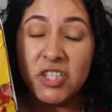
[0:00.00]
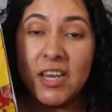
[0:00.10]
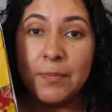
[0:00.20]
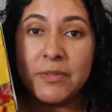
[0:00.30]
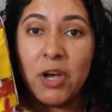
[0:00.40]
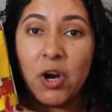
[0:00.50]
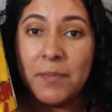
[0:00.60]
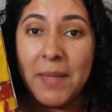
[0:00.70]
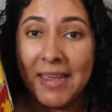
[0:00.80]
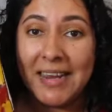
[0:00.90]
chips are
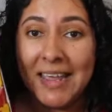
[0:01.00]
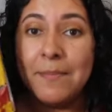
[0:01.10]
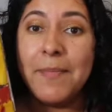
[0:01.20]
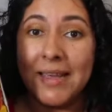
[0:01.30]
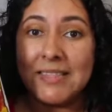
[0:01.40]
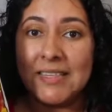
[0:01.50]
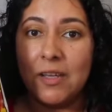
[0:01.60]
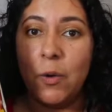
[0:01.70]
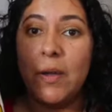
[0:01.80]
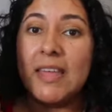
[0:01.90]
made in
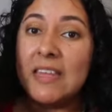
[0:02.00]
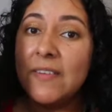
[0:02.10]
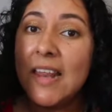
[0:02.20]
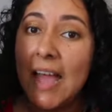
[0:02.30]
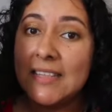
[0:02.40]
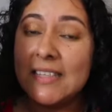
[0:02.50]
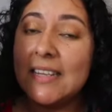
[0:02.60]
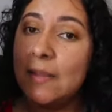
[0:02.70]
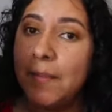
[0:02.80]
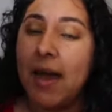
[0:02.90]
Mexico. It even has it
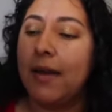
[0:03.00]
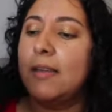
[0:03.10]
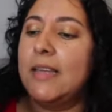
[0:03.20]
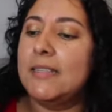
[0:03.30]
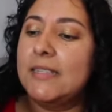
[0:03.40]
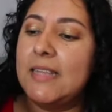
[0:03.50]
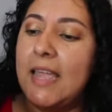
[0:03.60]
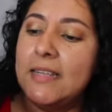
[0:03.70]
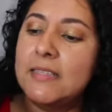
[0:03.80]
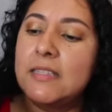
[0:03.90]
in the back. It
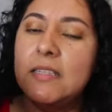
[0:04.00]
states,